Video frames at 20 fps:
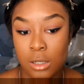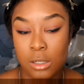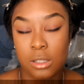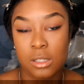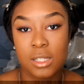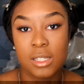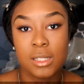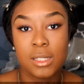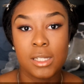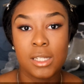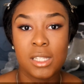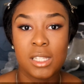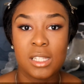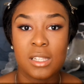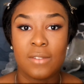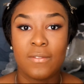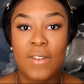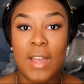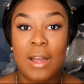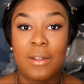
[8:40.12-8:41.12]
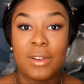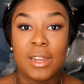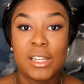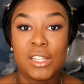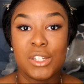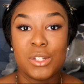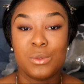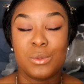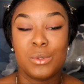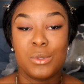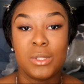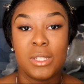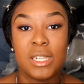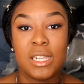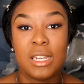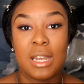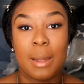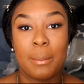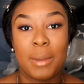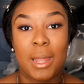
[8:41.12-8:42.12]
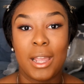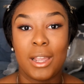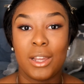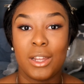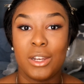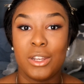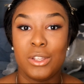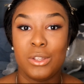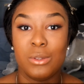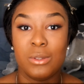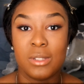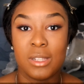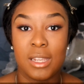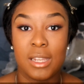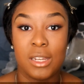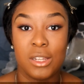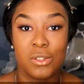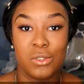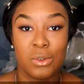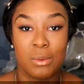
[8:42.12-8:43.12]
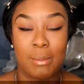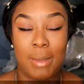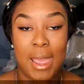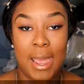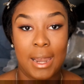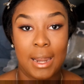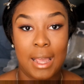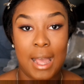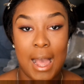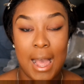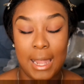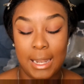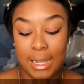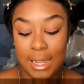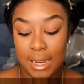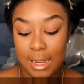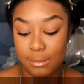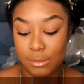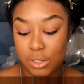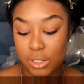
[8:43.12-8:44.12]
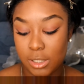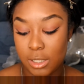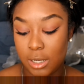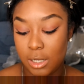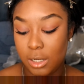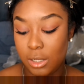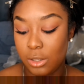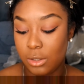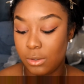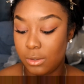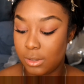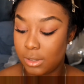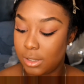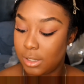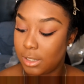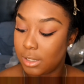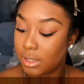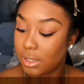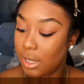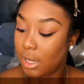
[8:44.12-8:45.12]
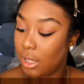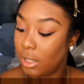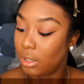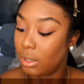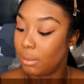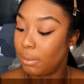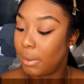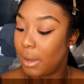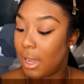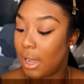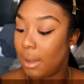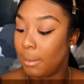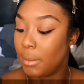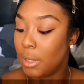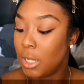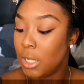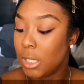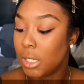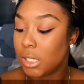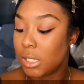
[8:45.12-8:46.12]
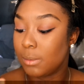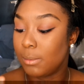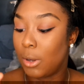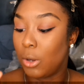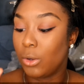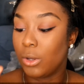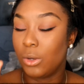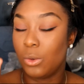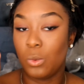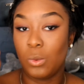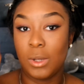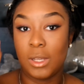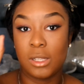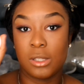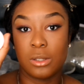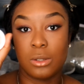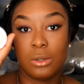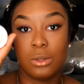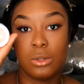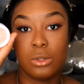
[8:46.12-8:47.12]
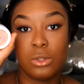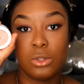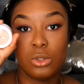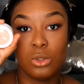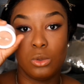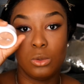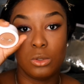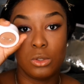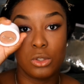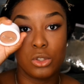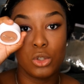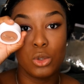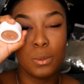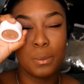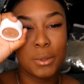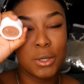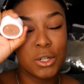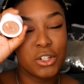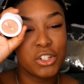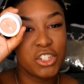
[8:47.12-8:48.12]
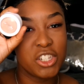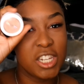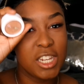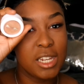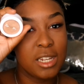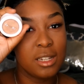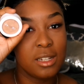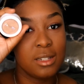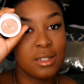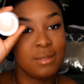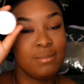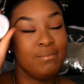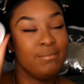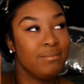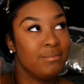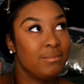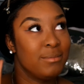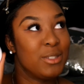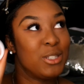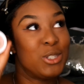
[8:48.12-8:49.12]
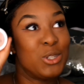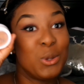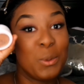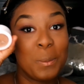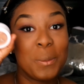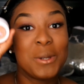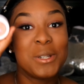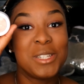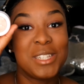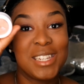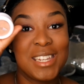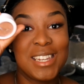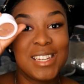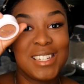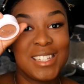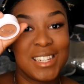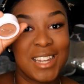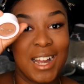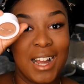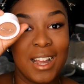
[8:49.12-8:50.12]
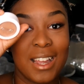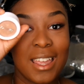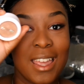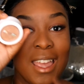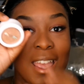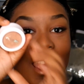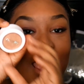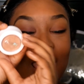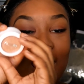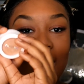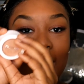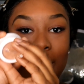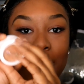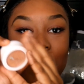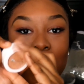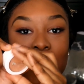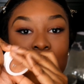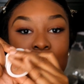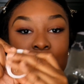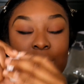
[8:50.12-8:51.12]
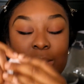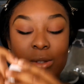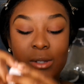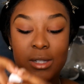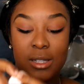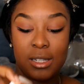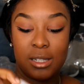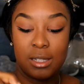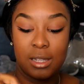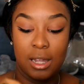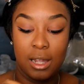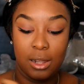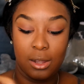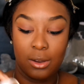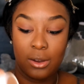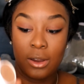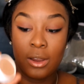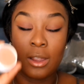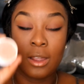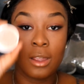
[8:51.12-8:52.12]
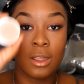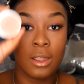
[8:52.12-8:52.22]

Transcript: Since this is a foundation routine, I'm not going to use any dramatic highlight. I'm just going to use this Colourpop Smokin' Whistle Super Cheek Shock, and I'm going to use this color.